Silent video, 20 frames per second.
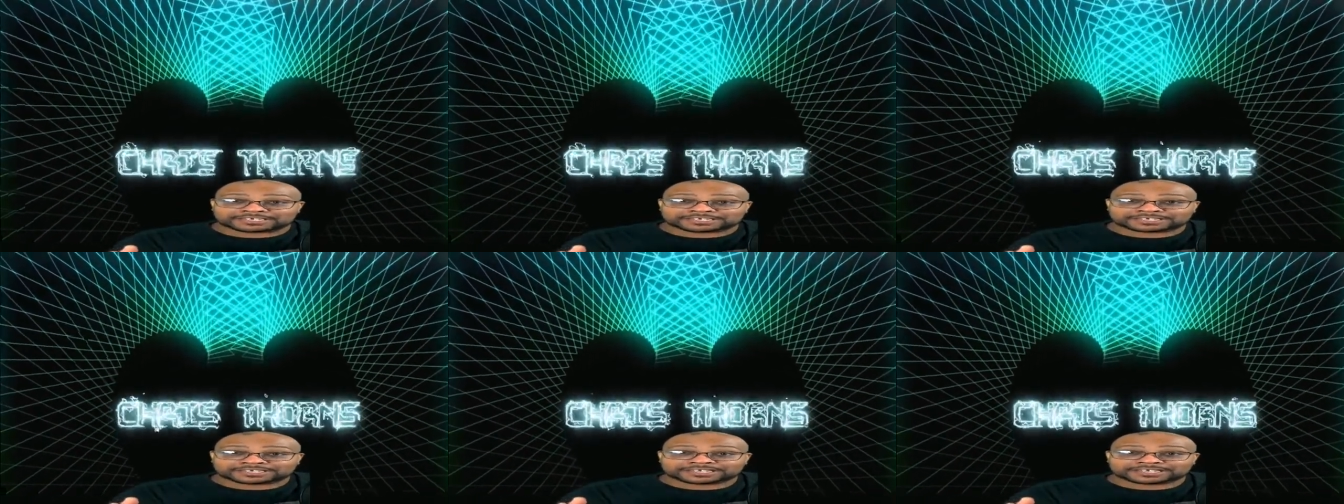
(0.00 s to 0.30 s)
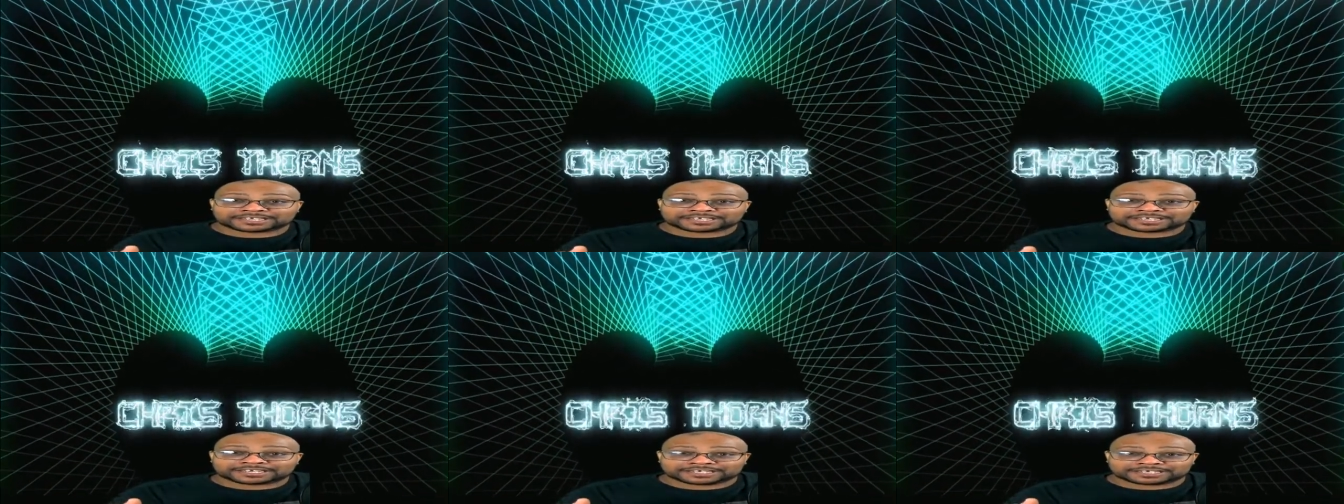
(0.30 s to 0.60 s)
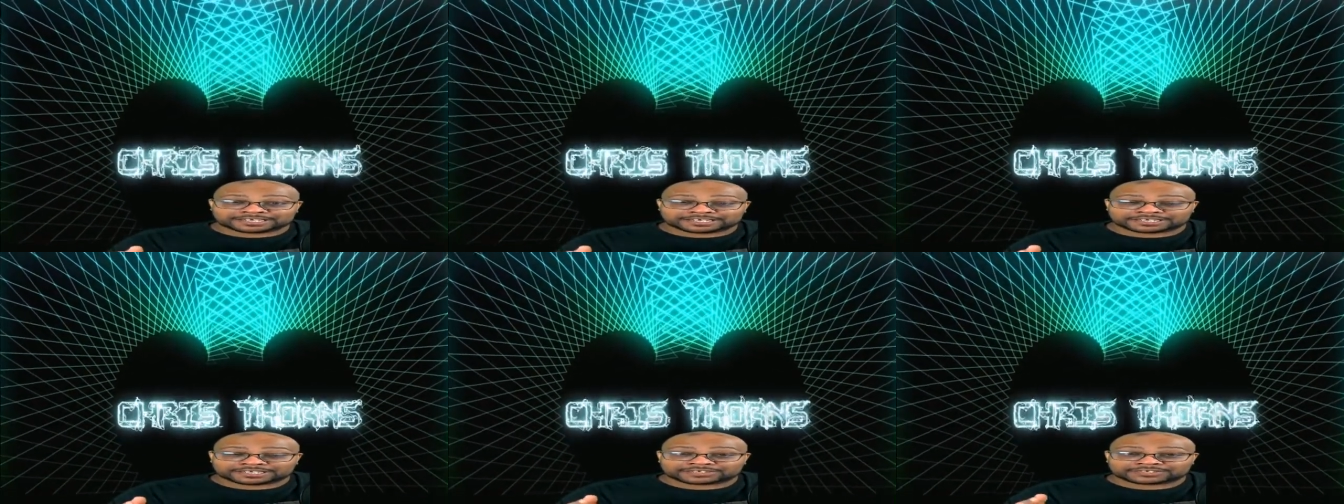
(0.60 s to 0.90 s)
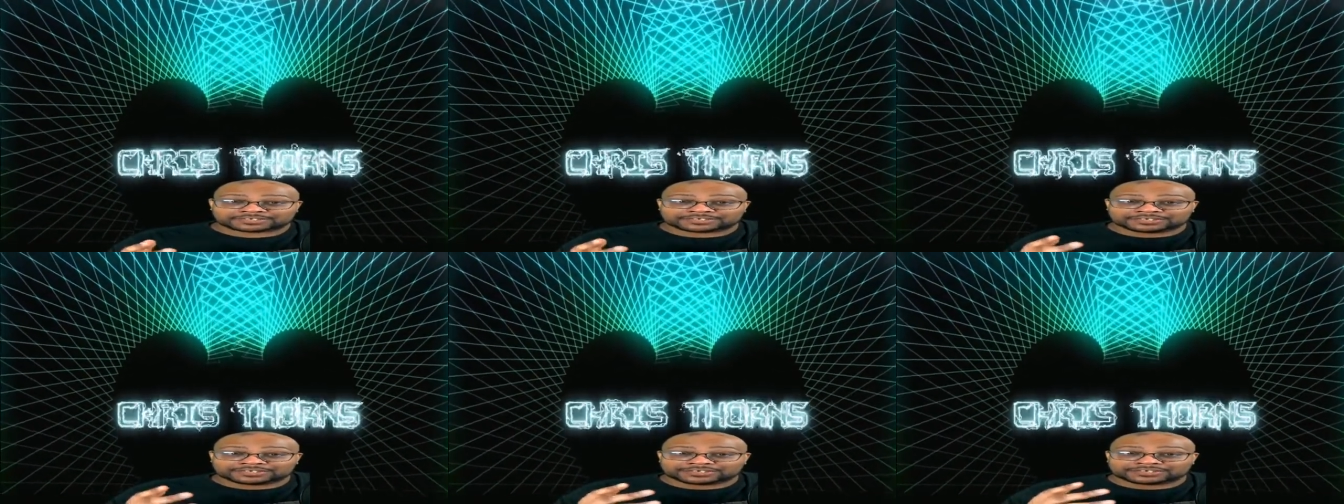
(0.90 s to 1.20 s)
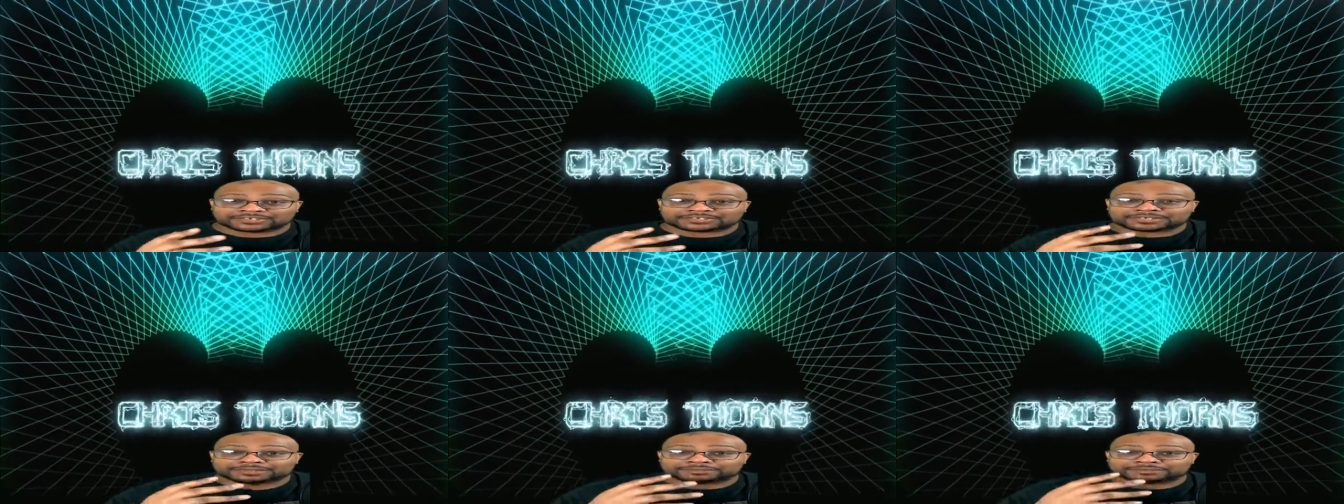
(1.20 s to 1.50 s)
It is uh, the
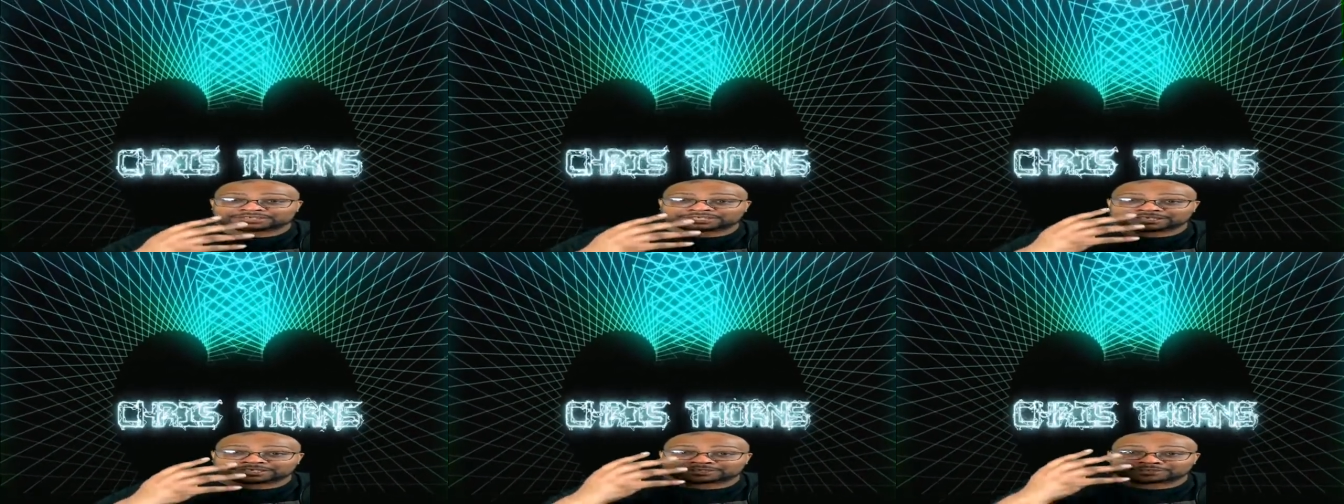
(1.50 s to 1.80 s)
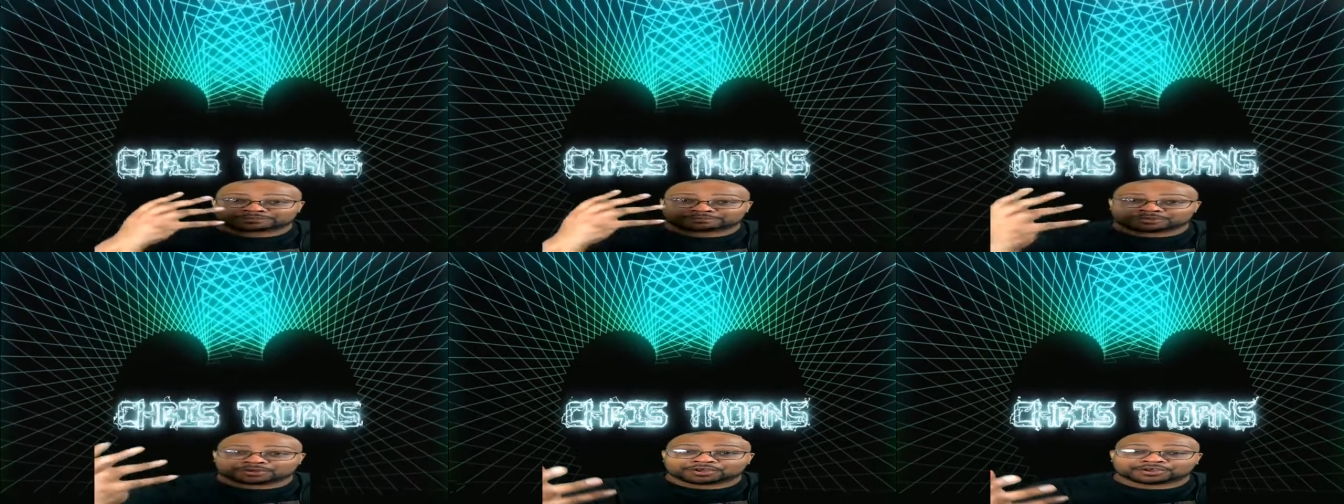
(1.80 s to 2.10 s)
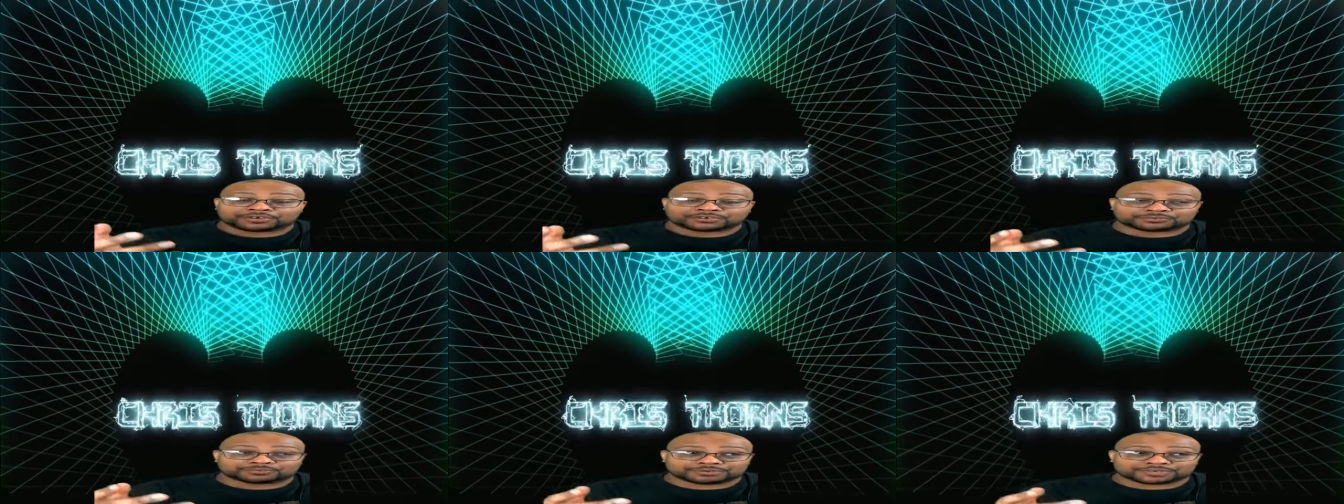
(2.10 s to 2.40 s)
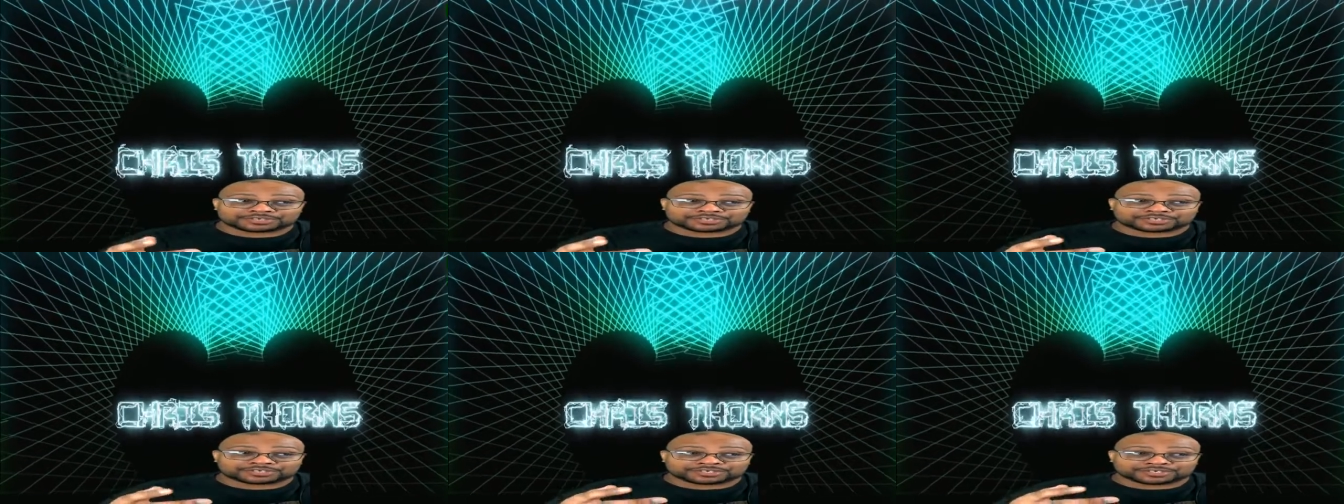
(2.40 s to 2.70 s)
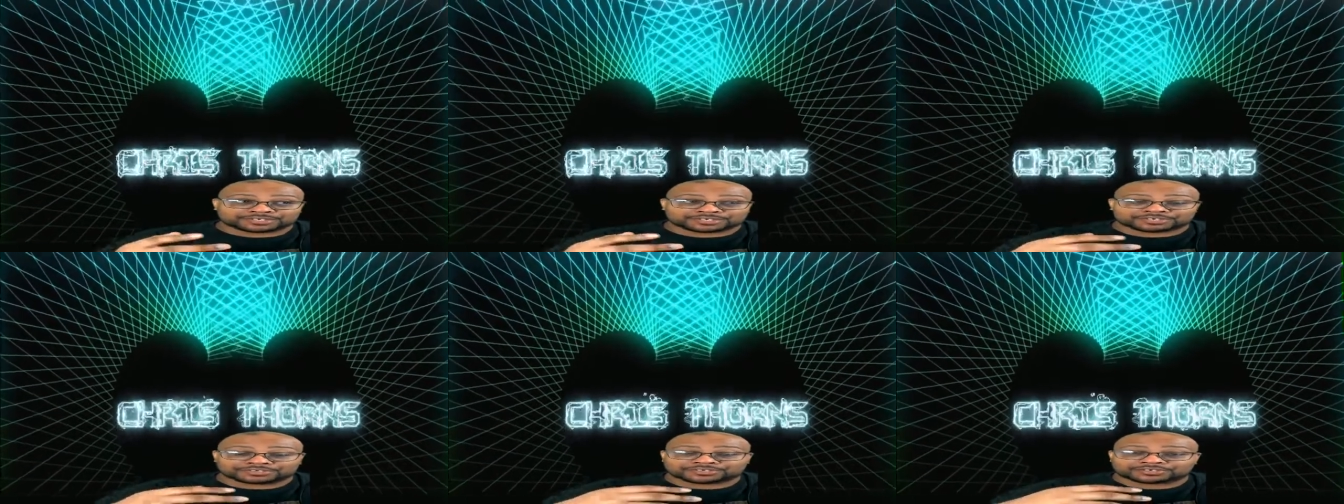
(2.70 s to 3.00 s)
17th of March, which
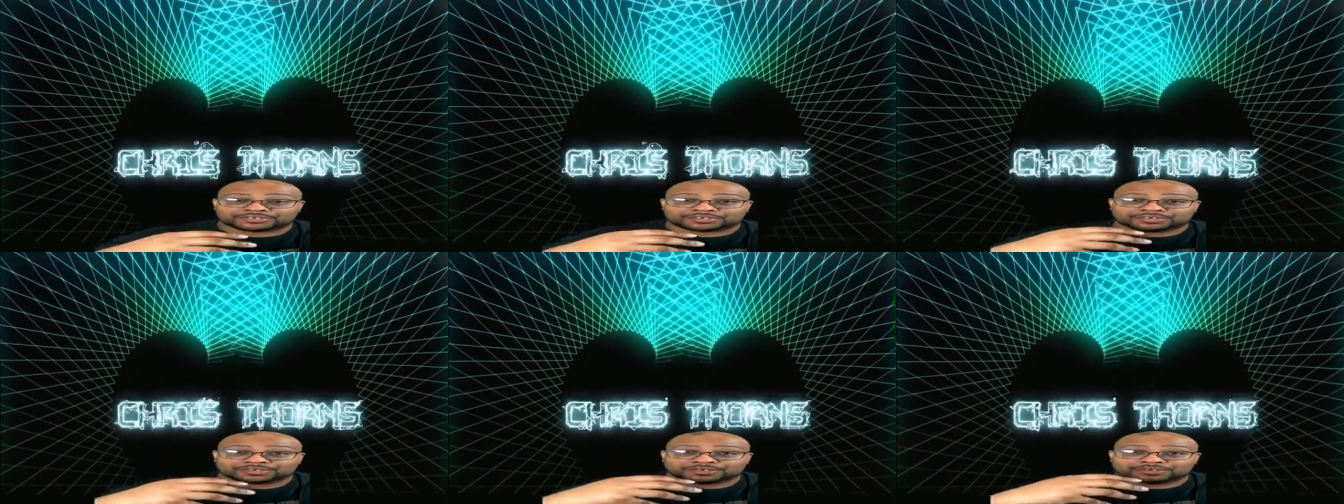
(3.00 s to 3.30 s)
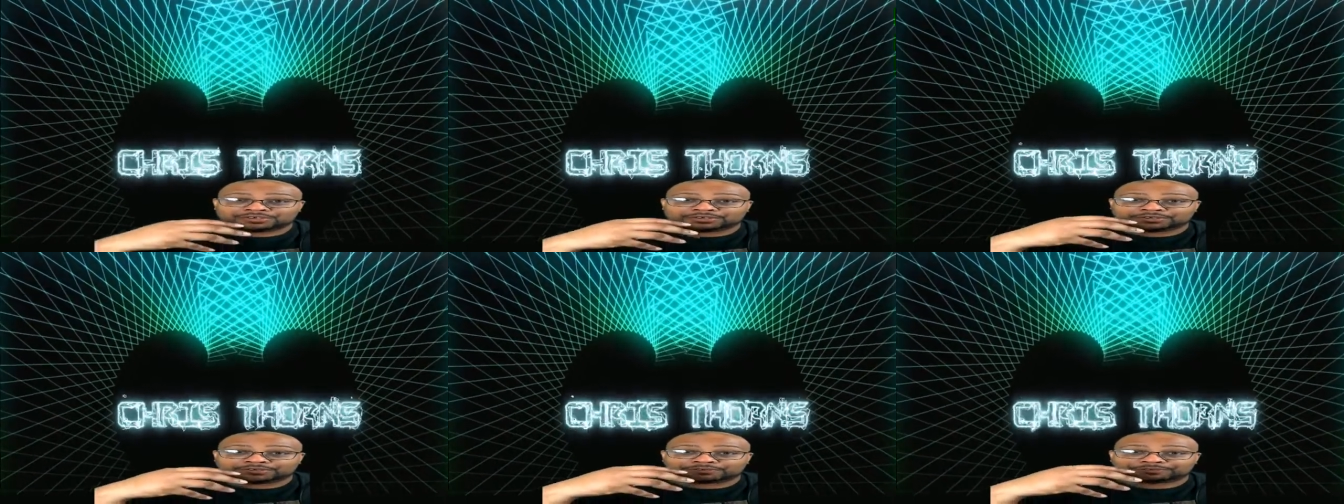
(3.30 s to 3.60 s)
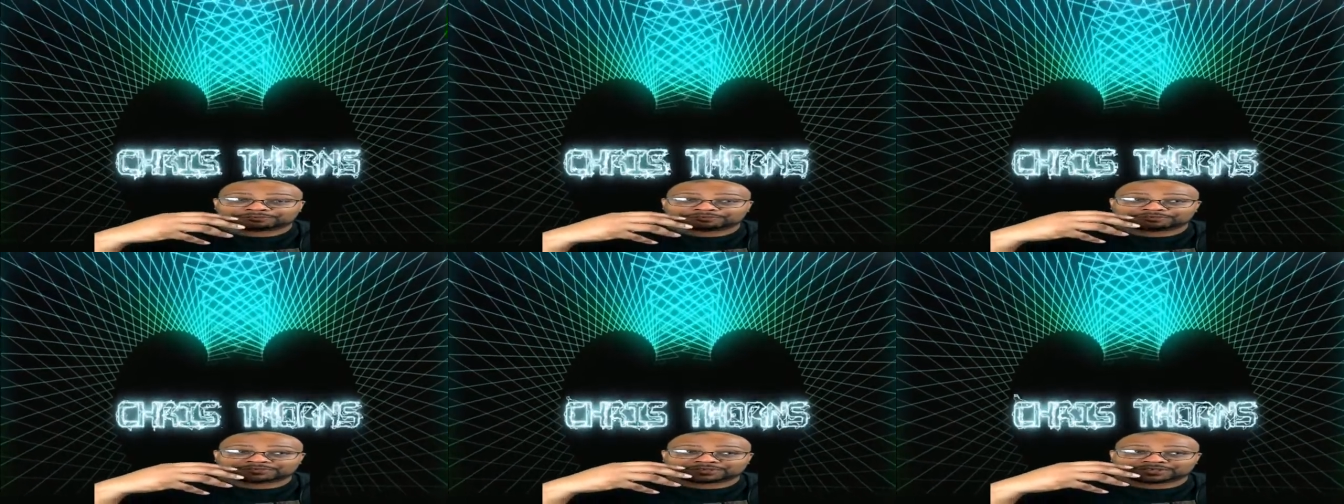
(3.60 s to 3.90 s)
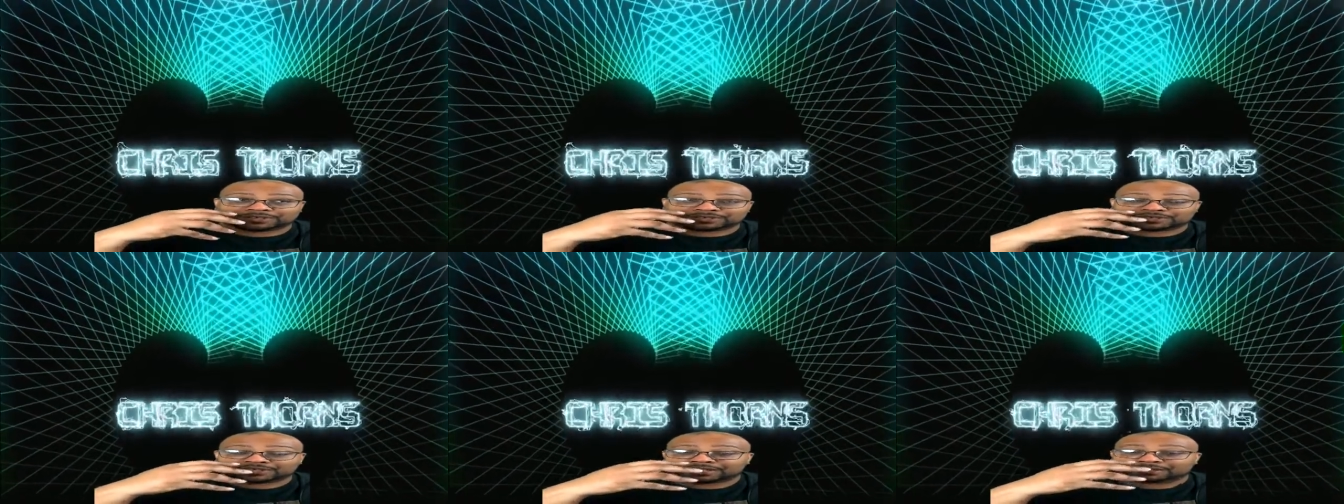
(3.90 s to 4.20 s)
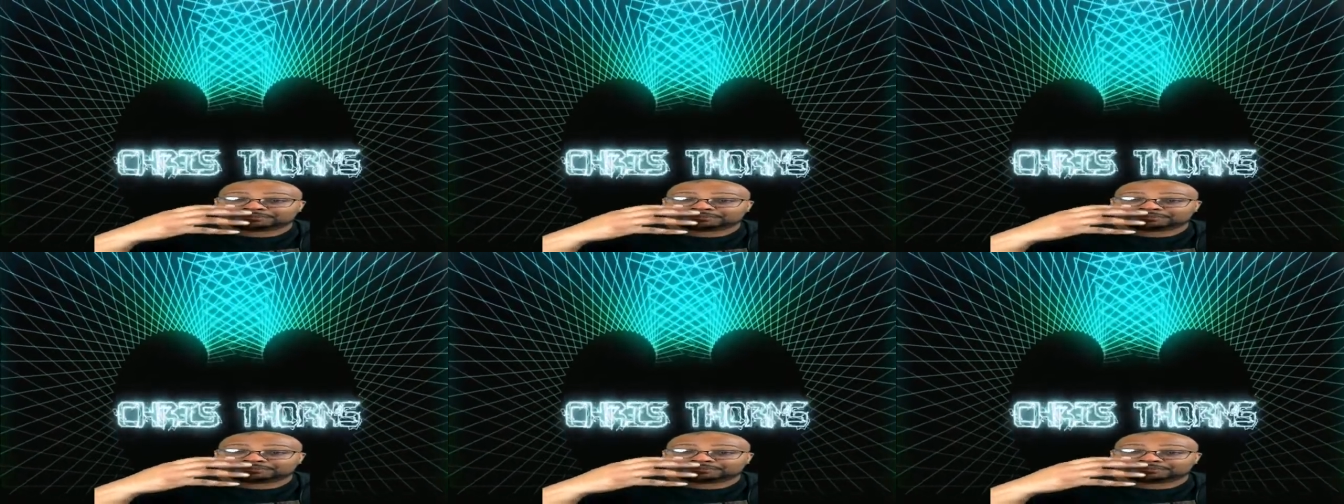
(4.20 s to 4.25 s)
is uh, St.